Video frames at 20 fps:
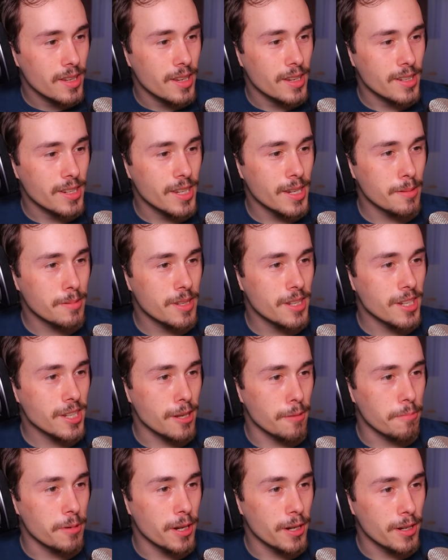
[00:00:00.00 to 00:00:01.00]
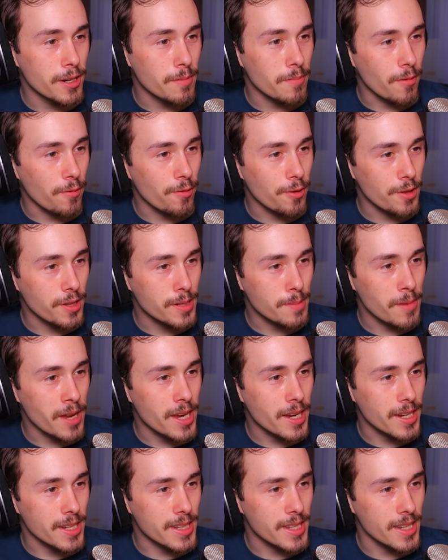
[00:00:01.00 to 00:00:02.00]
It keeps disappearing before this
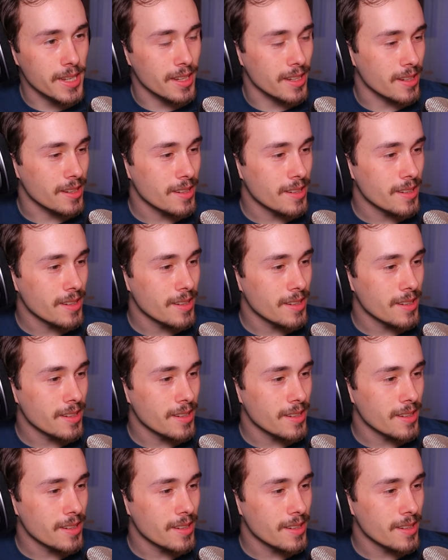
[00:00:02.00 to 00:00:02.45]
man can see it.